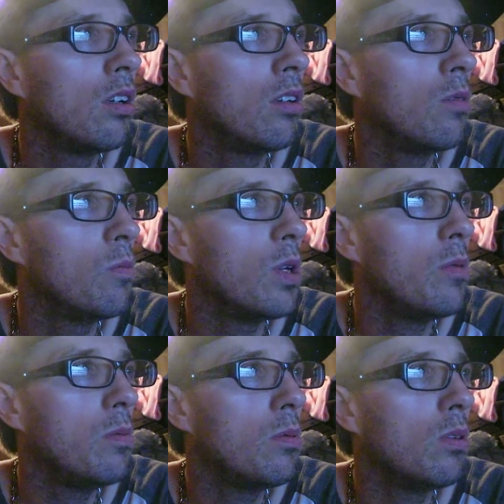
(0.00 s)
Maybe,
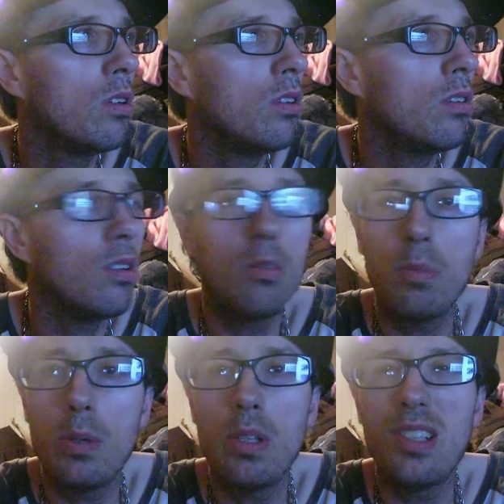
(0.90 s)
uh,
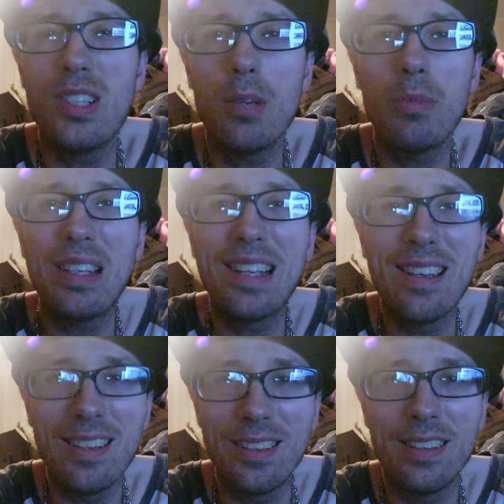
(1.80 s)
maybe they jumped the gun.
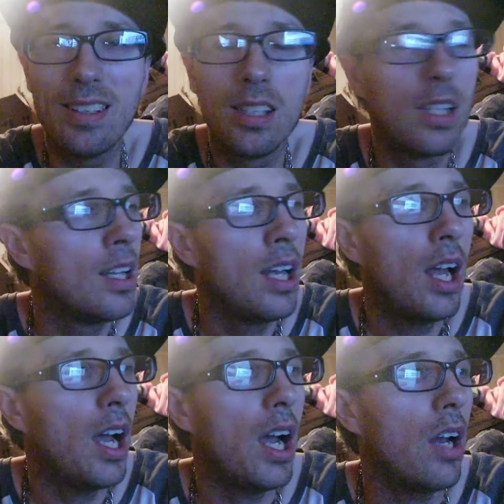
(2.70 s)

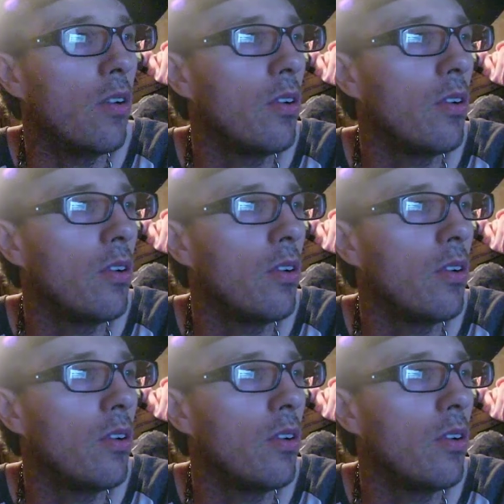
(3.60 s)
I